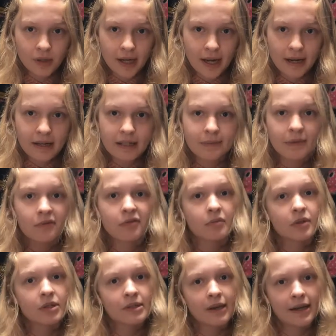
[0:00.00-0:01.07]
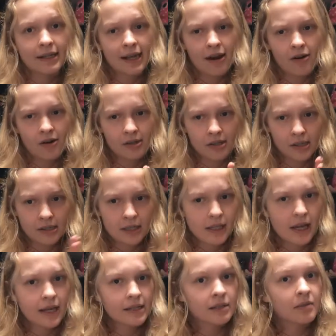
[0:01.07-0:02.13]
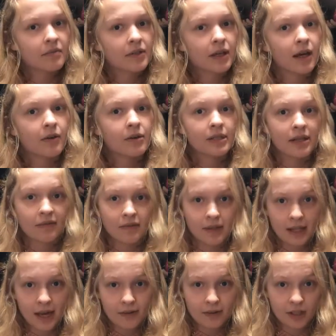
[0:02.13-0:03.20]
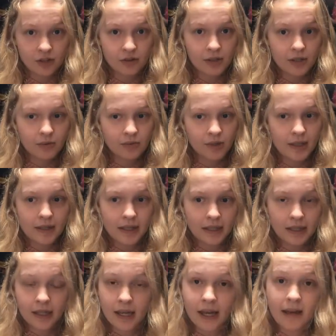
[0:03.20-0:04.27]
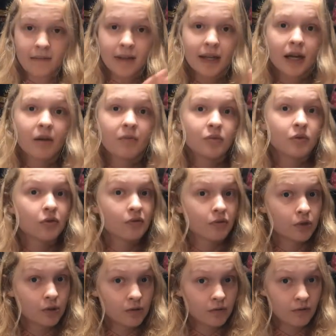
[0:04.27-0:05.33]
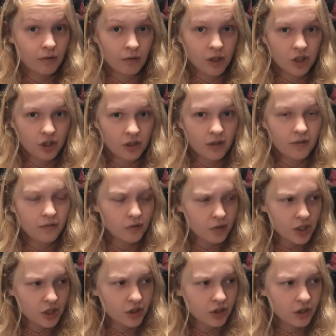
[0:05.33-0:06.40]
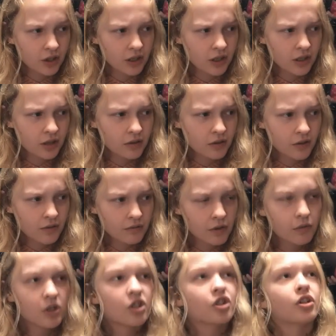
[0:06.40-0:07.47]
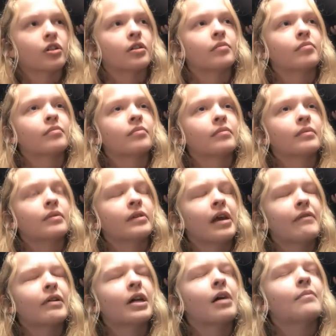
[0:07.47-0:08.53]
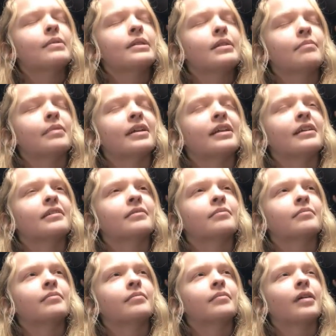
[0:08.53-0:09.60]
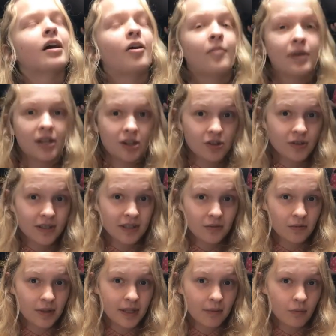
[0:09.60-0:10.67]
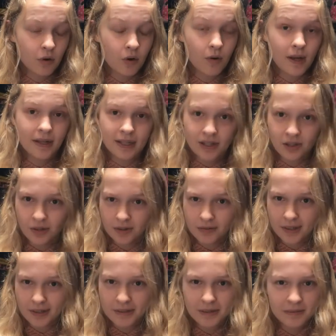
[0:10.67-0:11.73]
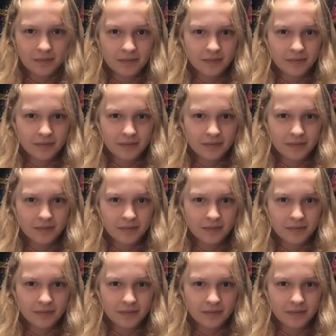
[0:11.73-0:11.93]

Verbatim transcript: cast, but from the side characters, and that is something I would definitely have an interest in reading if it comes to fruition, fruition, fruition. If it comes to be, I'll be interested in reading more in this universe.